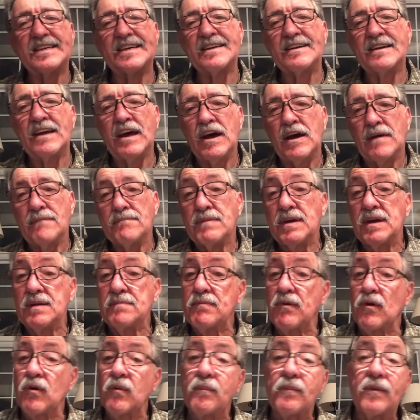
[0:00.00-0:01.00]
and
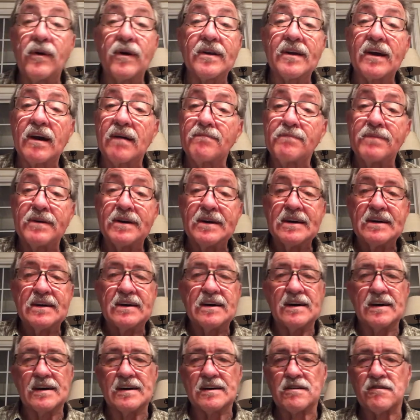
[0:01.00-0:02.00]
people put up
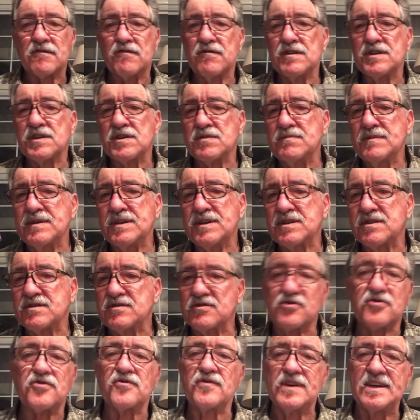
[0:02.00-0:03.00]
Christmas
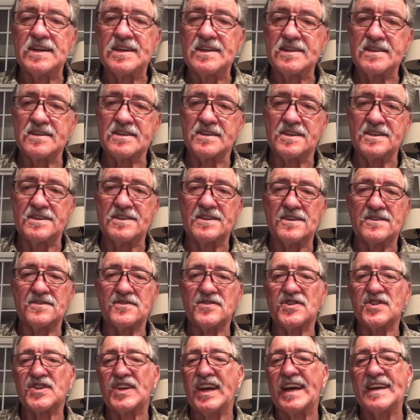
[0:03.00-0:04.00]
trees and there's
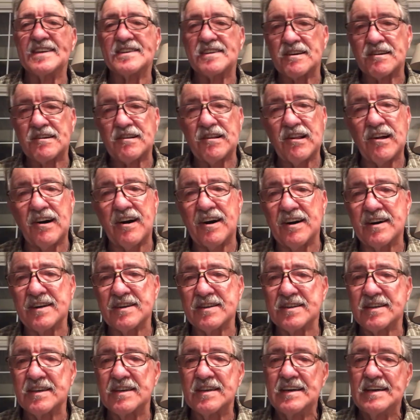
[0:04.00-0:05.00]
Santa
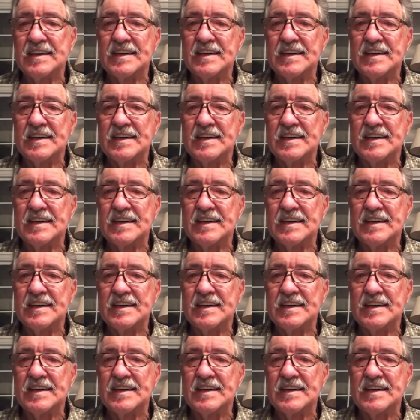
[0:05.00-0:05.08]
Claus